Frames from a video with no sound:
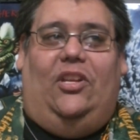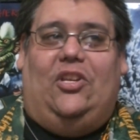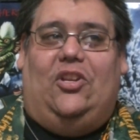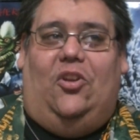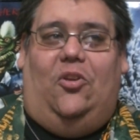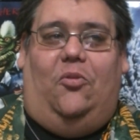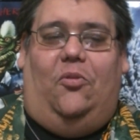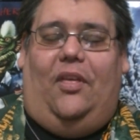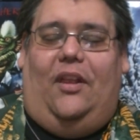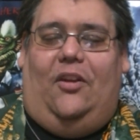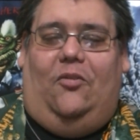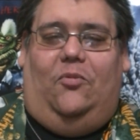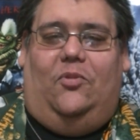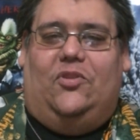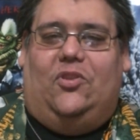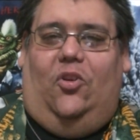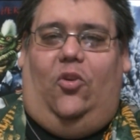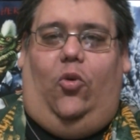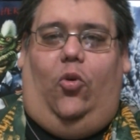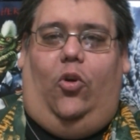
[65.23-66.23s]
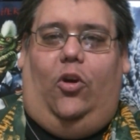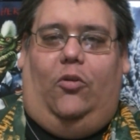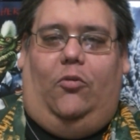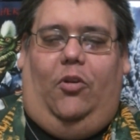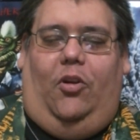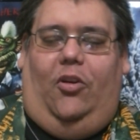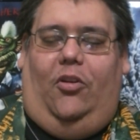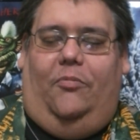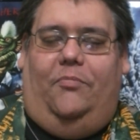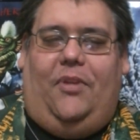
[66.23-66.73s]
knew that it was a
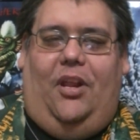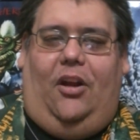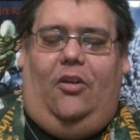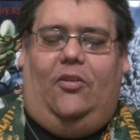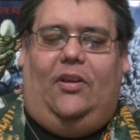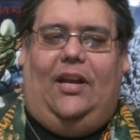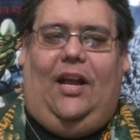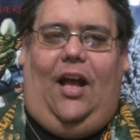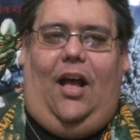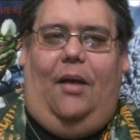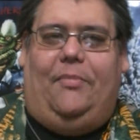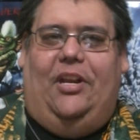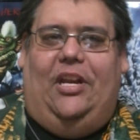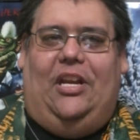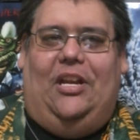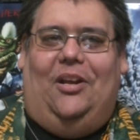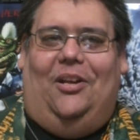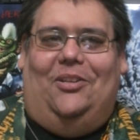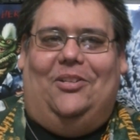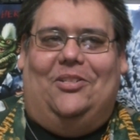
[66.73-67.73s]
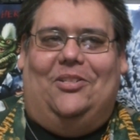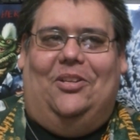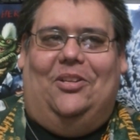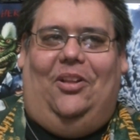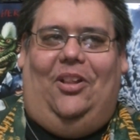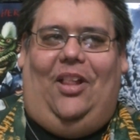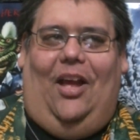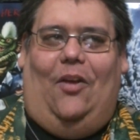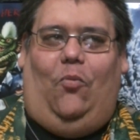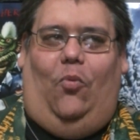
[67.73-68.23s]
horror, comedy
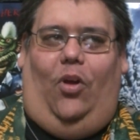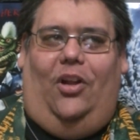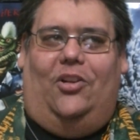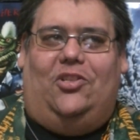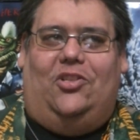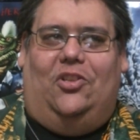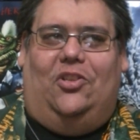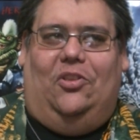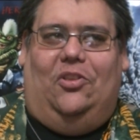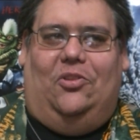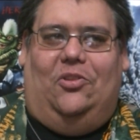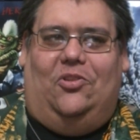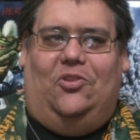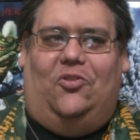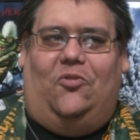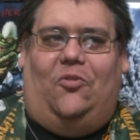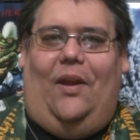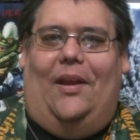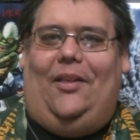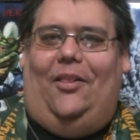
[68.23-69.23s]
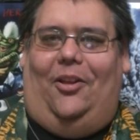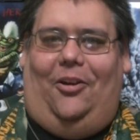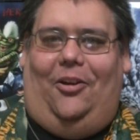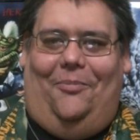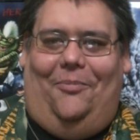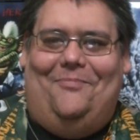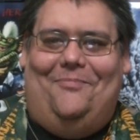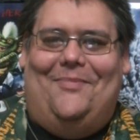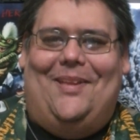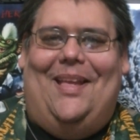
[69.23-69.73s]
until I watched the trailer.